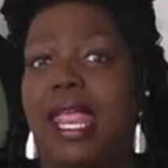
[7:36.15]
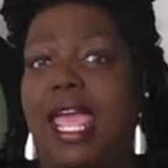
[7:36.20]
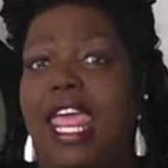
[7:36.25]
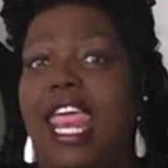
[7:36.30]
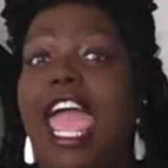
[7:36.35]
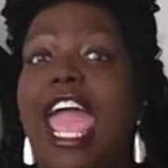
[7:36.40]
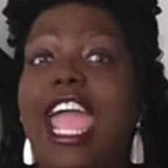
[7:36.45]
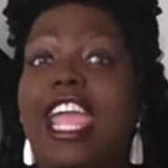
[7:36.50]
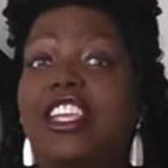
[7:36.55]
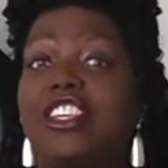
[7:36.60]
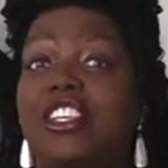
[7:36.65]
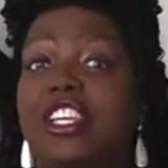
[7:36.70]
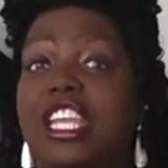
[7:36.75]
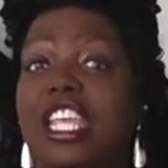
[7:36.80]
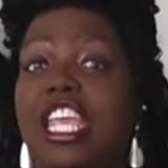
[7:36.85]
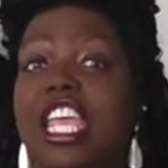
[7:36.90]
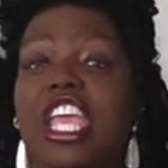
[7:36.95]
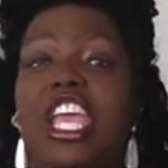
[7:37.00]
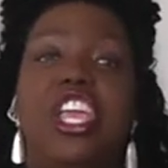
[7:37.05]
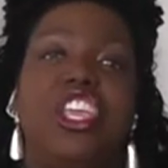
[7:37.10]
that
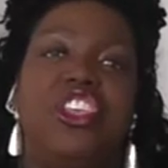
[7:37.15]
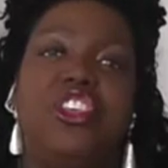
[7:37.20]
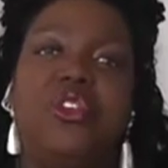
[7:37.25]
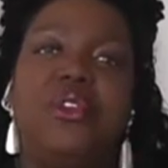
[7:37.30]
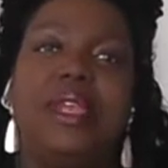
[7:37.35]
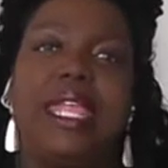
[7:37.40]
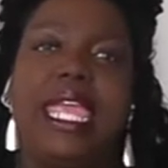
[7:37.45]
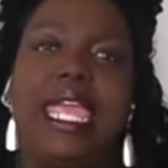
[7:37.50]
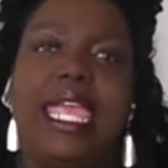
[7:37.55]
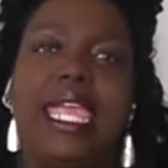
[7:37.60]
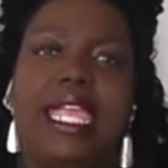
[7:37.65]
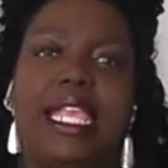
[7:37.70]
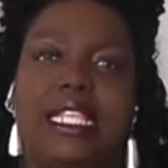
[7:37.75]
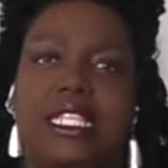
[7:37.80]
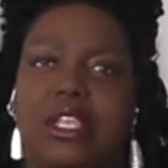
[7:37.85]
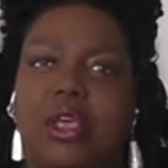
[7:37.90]
actually you need.